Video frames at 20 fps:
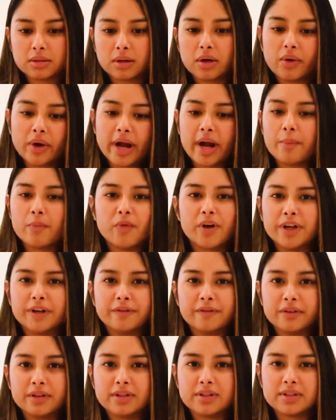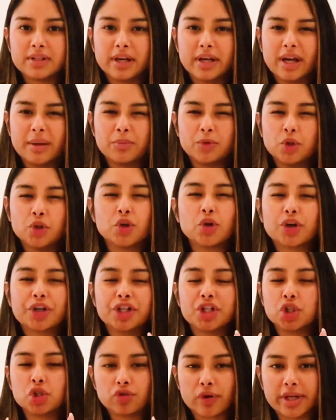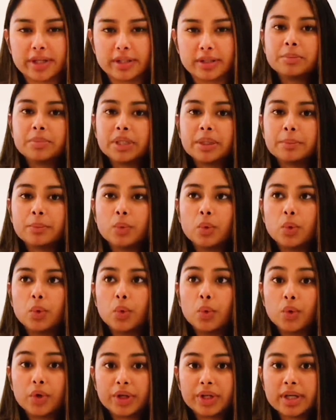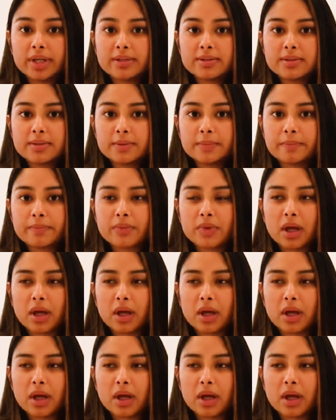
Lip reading: okay, I'm ready for this day. You're not going to dread it. Being more organised.